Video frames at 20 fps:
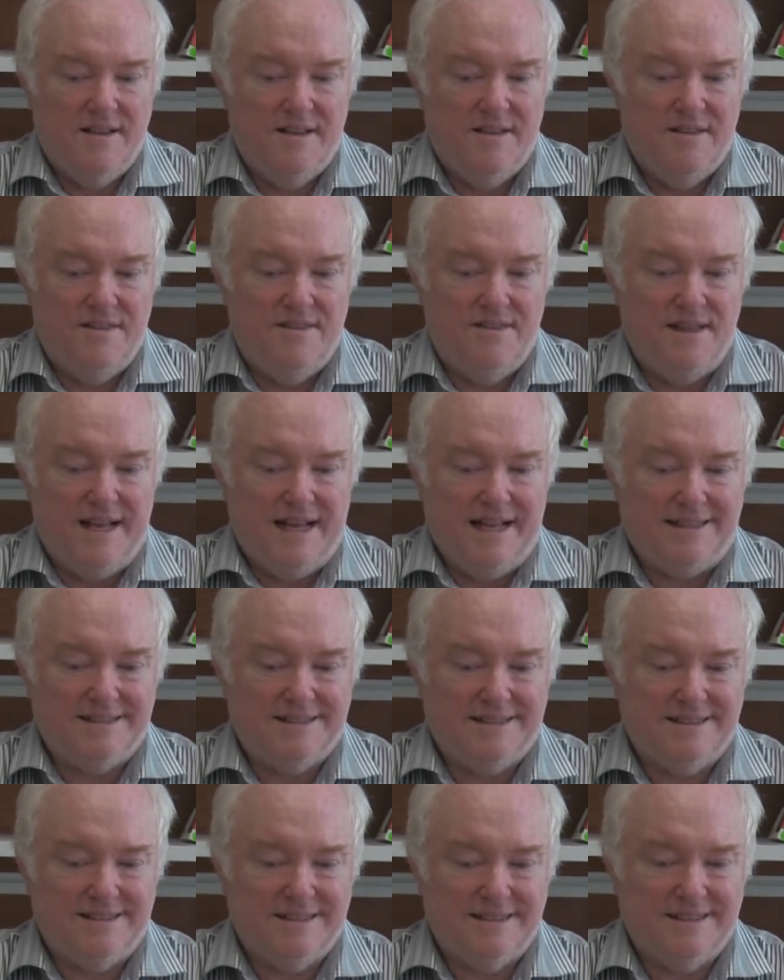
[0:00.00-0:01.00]

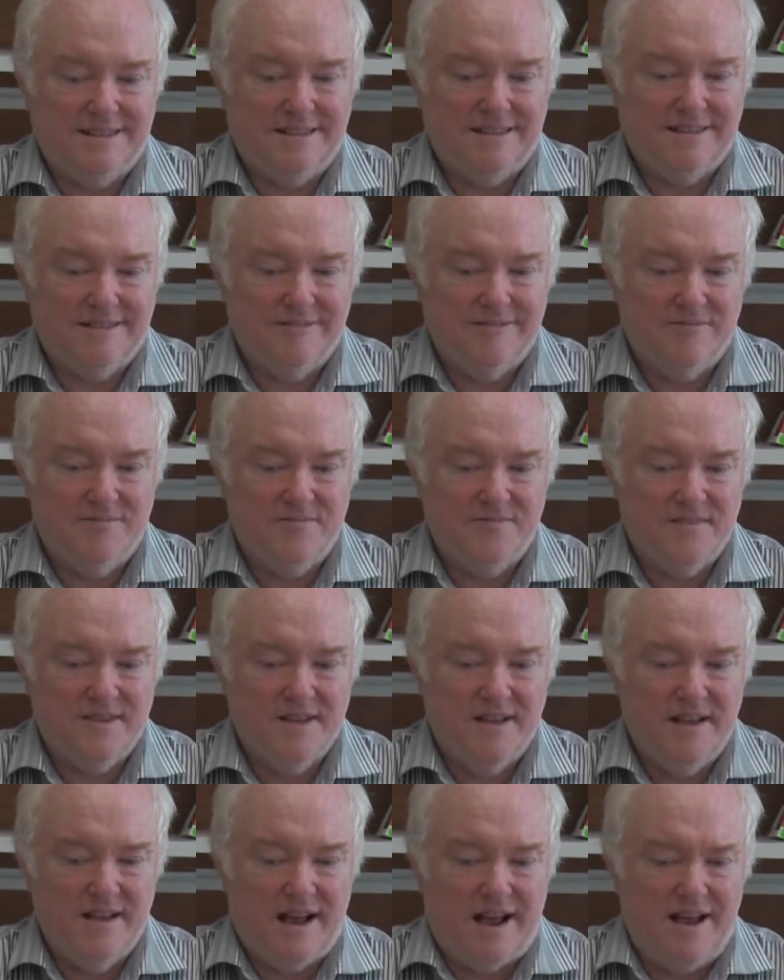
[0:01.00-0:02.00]
that
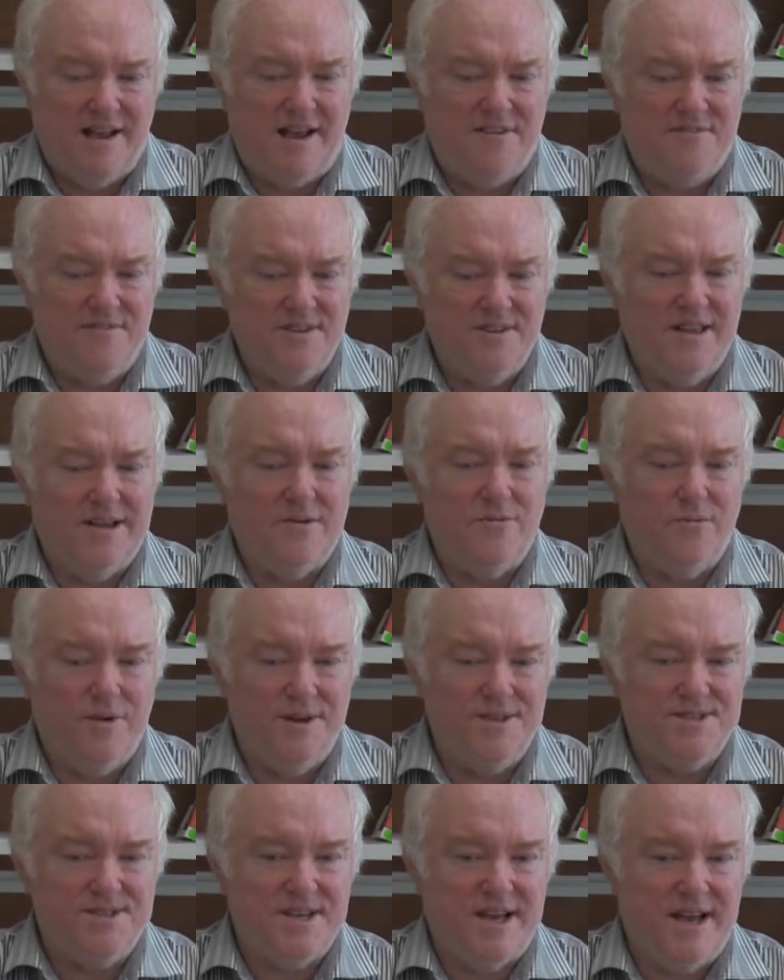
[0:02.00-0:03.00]
I feel like
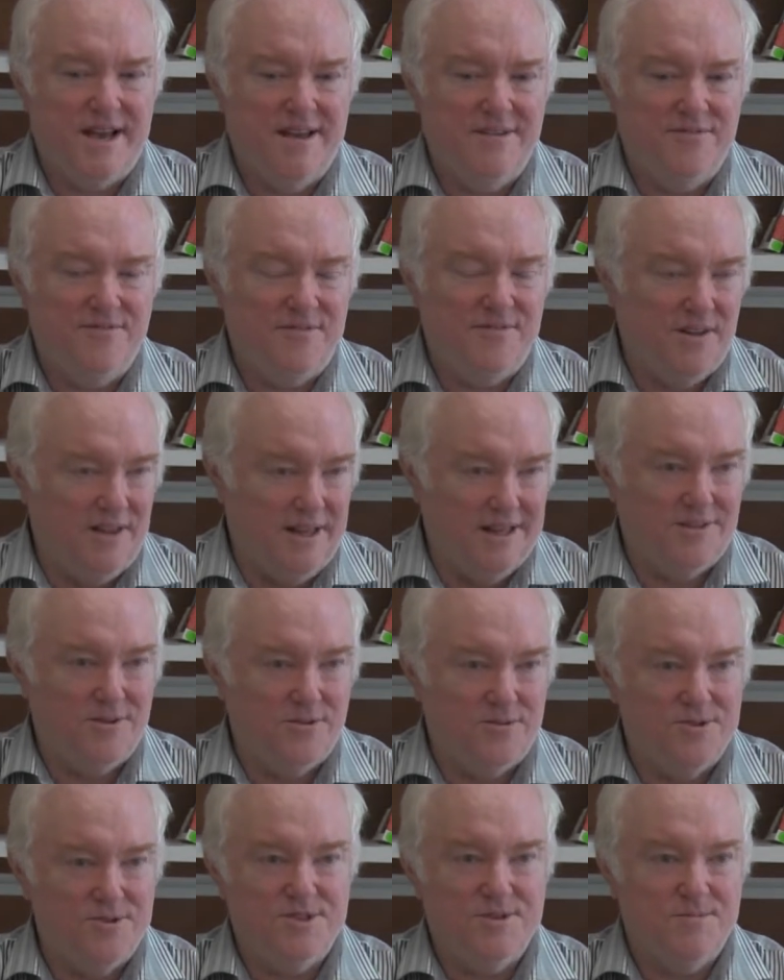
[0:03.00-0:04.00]
once I felt like
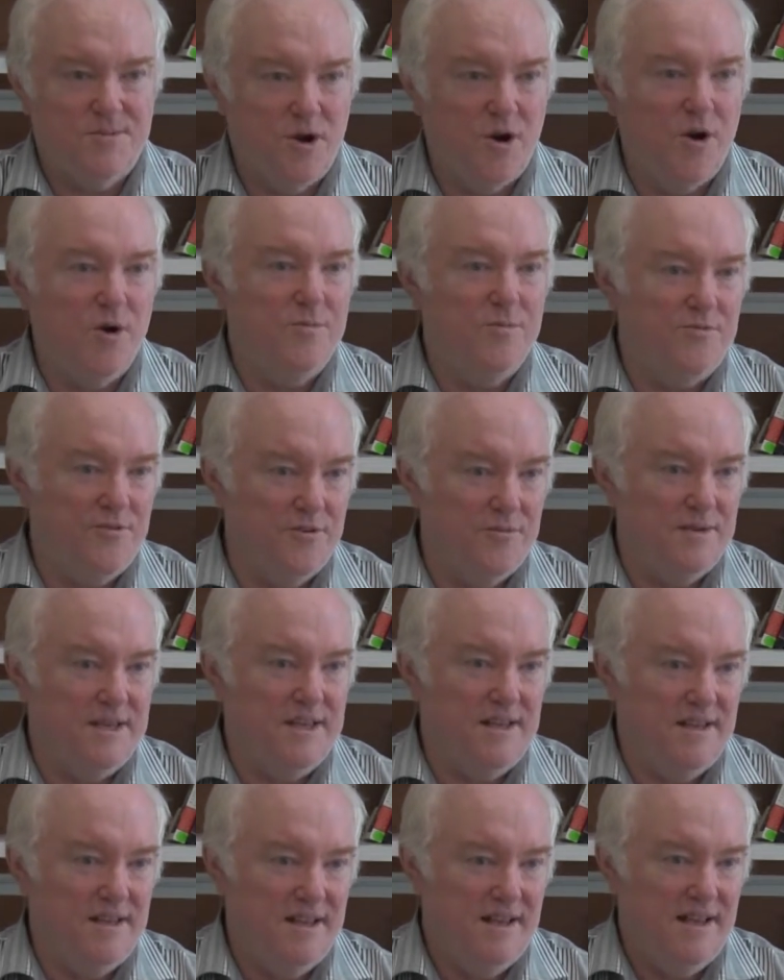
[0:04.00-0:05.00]
there was some hope for
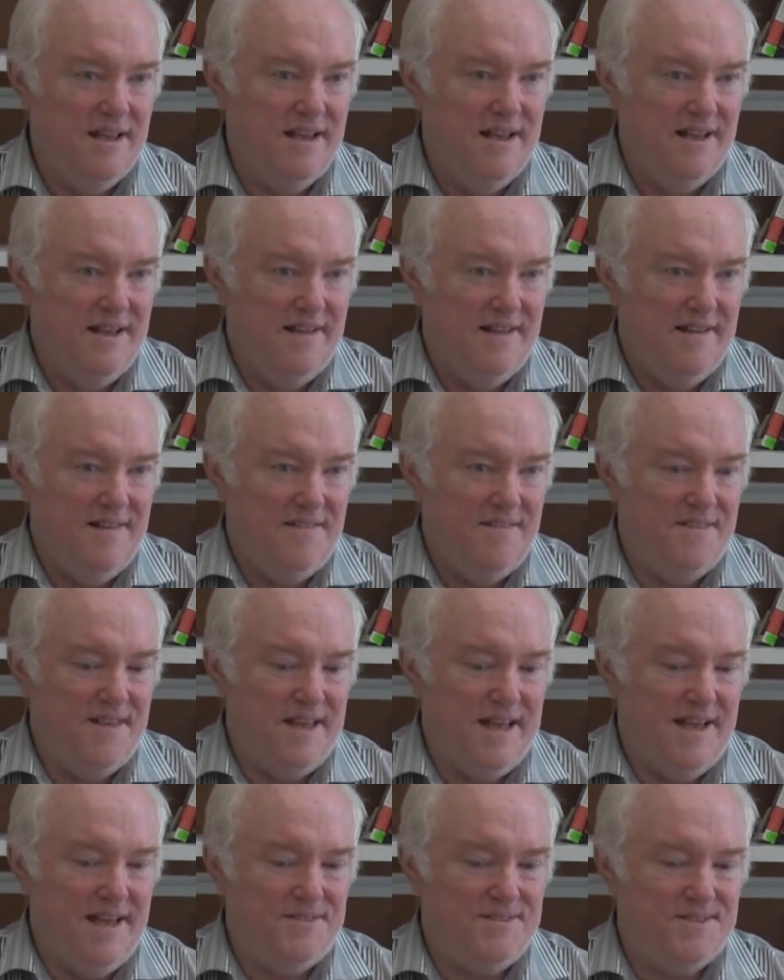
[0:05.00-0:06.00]
me,
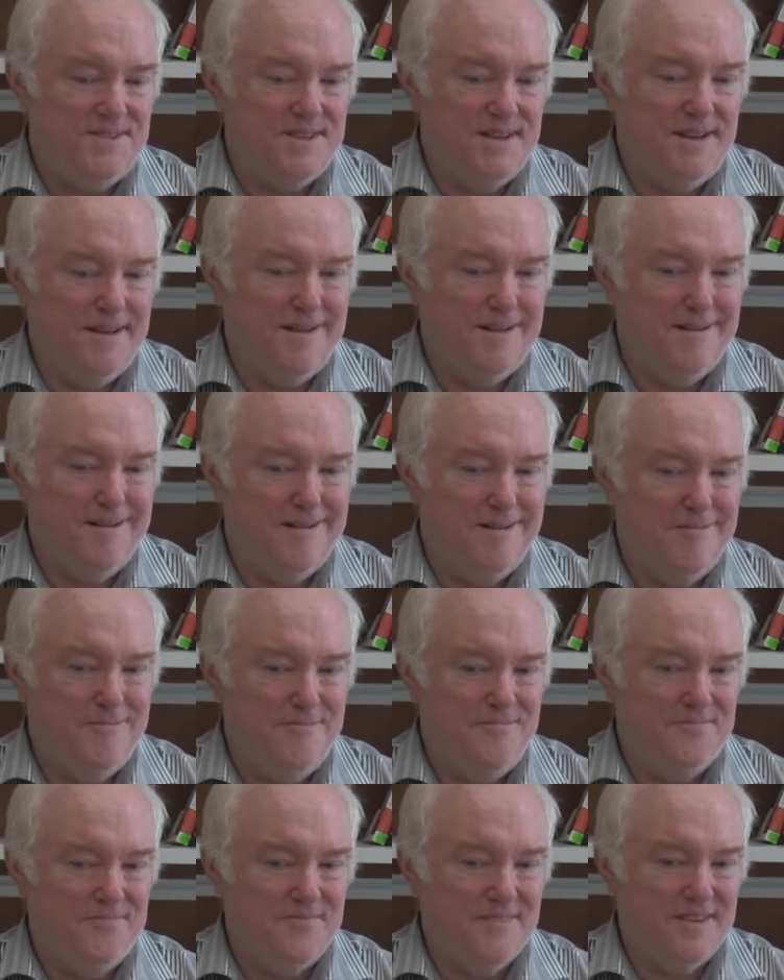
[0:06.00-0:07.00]
that
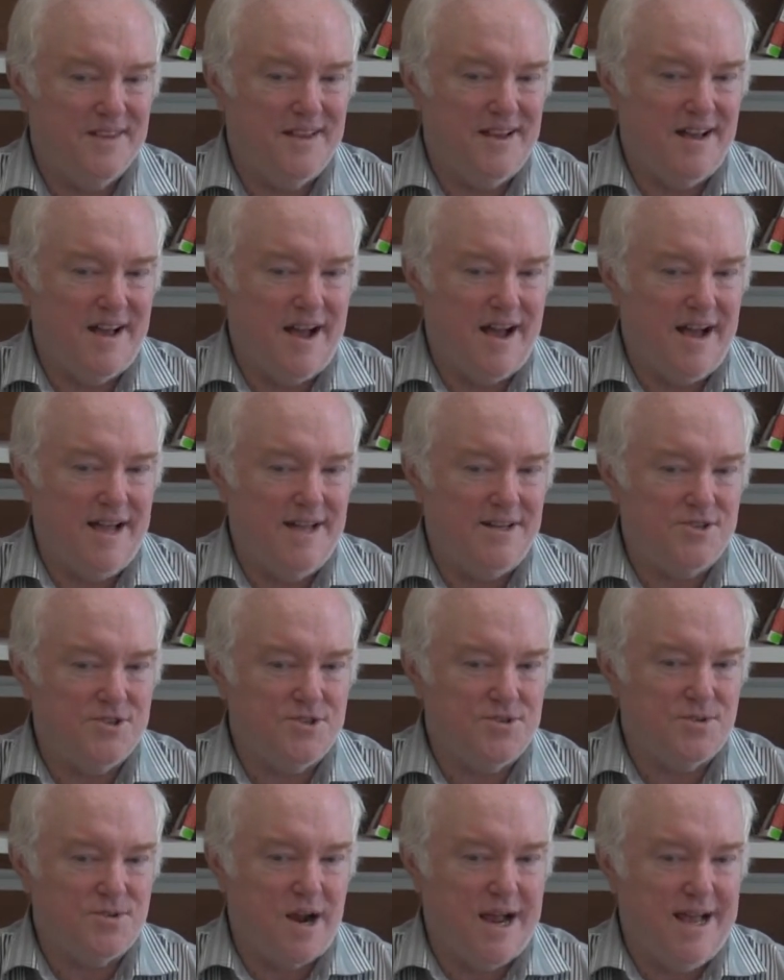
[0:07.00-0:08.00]
I
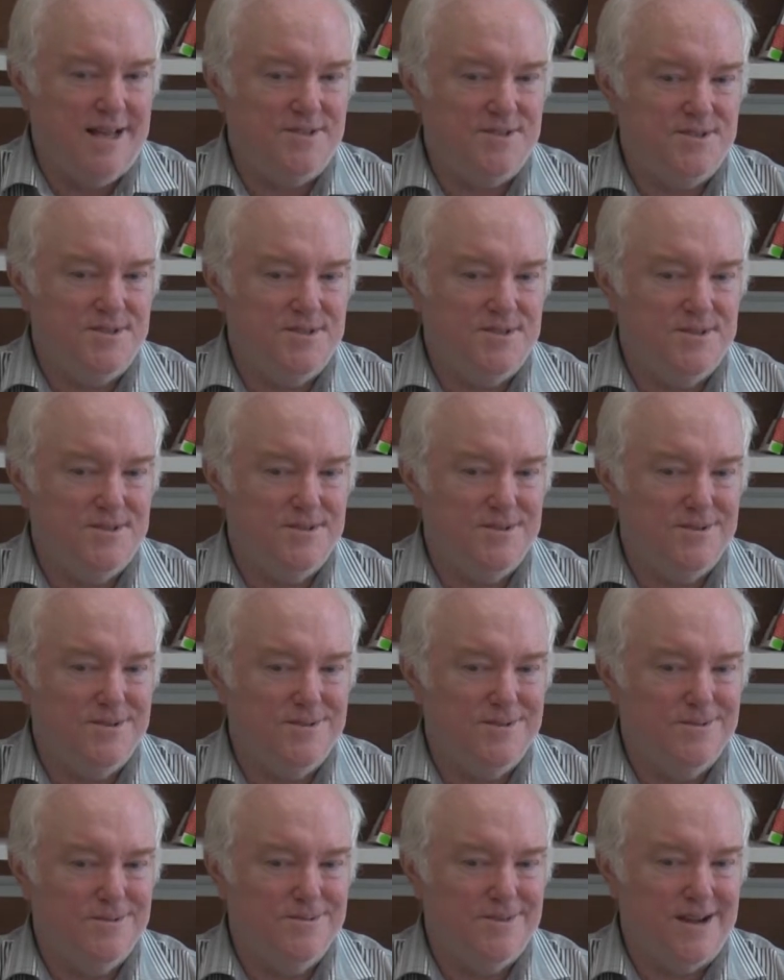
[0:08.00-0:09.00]
tried
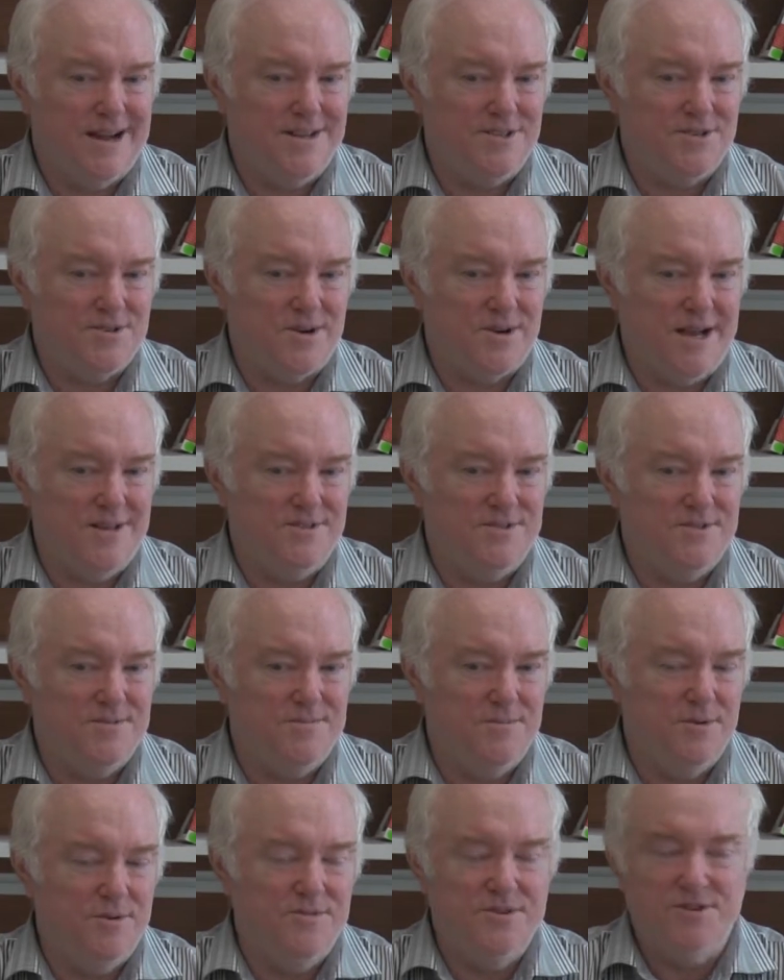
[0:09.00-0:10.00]
to
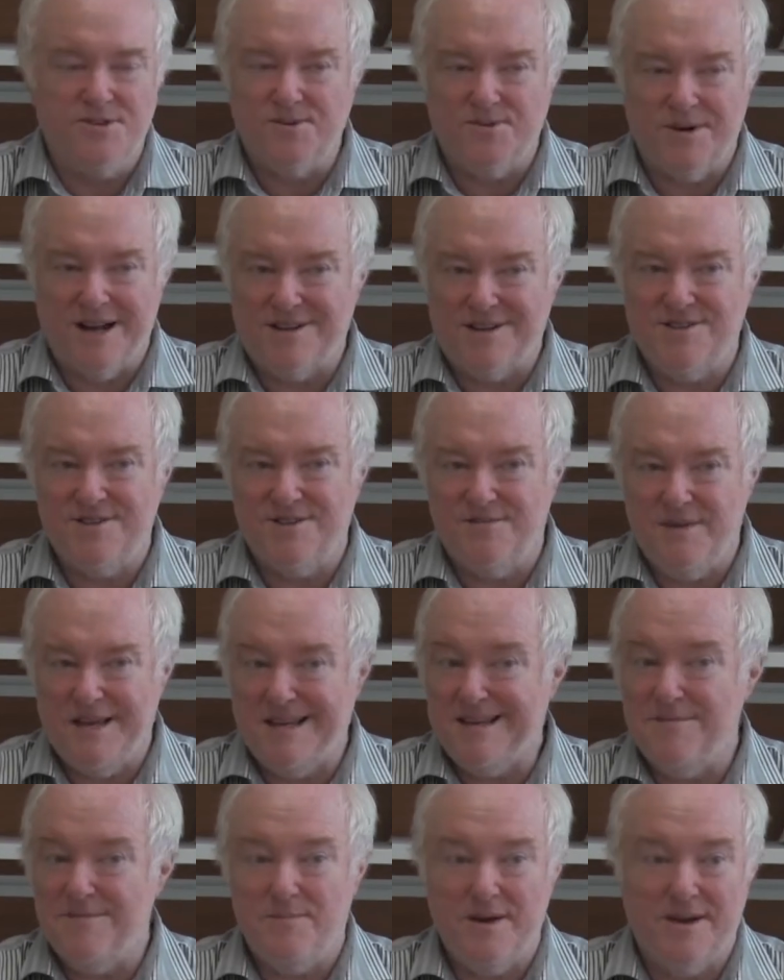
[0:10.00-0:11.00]
move in the direction of
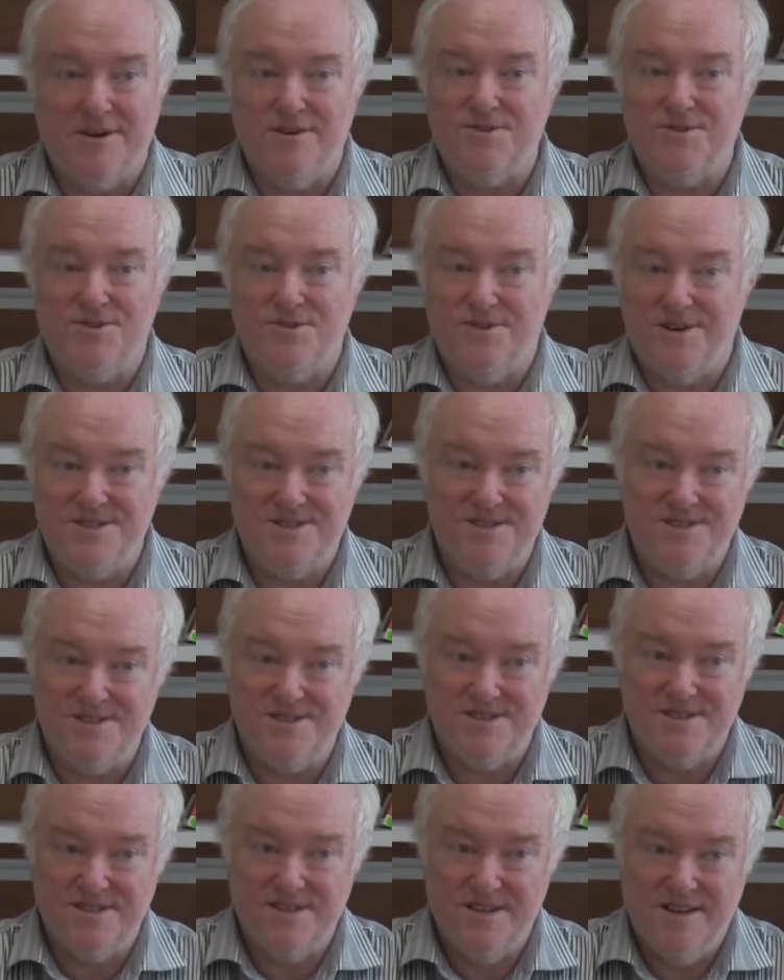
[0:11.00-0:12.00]
making better
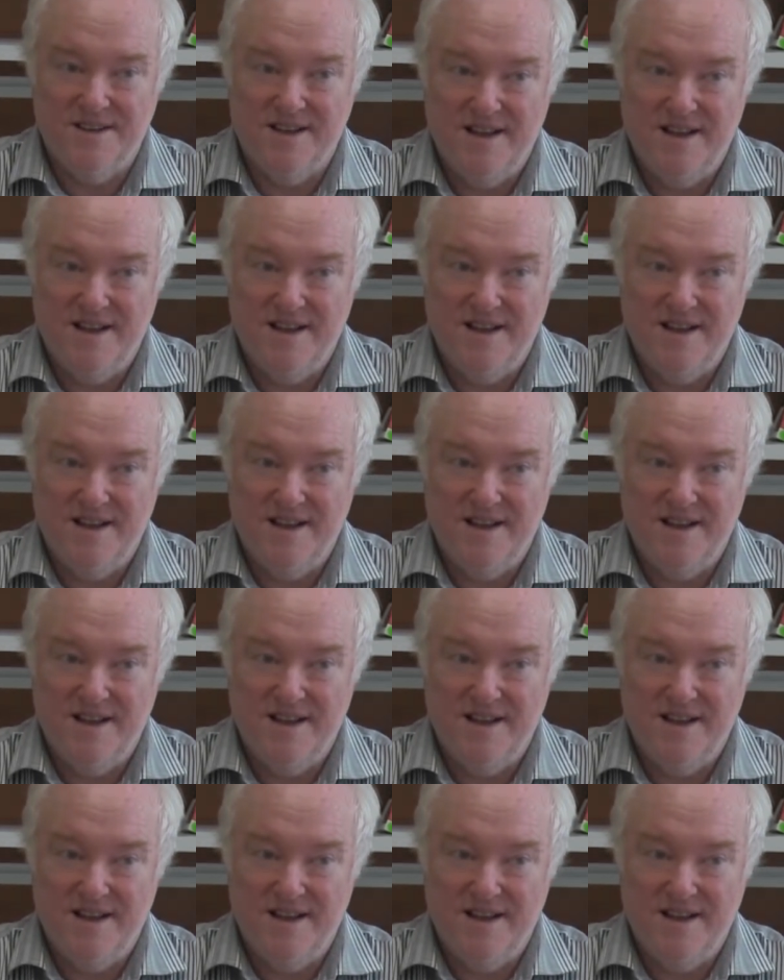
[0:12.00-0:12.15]
choices.